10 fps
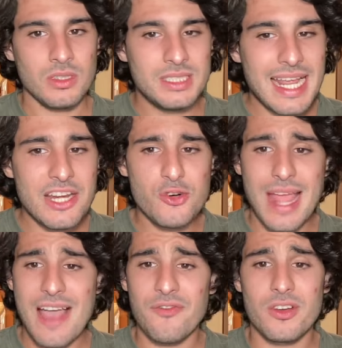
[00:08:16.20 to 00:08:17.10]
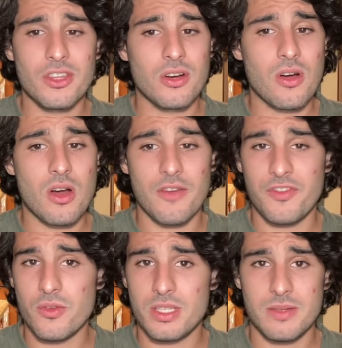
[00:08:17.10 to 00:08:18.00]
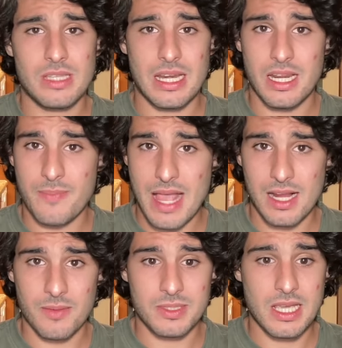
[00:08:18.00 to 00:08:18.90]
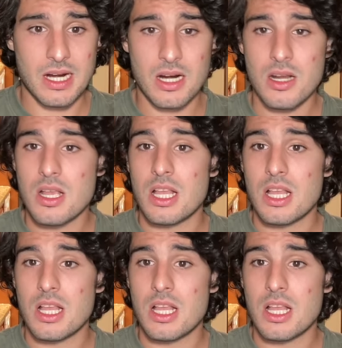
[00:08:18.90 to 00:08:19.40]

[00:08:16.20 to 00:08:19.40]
Daniel Gafford, there are a few teams that need a backup center